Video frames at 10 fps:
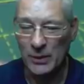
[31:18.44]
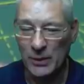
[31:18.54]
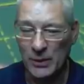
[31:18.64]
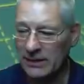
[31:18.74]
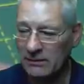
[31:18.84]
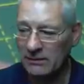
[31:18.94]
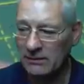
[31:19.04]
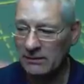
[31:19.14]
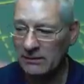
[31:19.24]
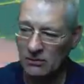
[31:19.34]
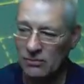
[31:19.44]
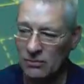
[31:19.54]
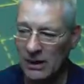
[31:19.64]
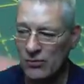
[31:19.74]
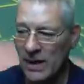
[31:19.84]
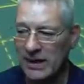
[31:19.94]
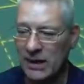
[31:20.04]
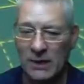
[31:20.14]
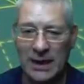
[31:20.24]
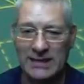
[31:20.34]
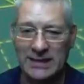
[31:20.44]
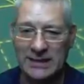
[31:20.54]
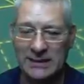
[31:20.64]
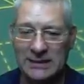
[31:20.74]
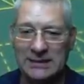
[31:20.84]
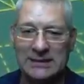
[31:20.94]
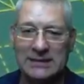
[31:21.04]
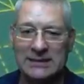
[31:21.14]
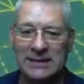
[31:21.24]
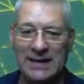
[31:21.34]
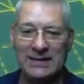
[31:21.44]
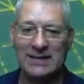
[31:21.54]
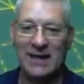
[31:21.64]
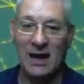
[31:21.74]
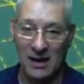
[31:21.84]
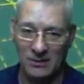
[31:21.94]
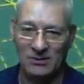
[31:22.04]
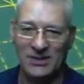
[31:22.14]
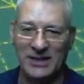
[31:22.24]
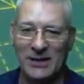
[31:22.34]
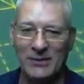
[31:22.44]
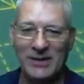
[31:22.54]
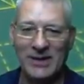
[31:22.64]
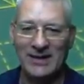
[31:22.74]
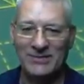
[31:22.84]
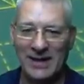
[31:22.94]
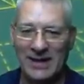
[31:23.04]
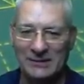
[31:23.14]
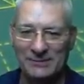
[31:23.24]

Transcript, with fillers: really, but radio related. And uh, I'll see you in the next video.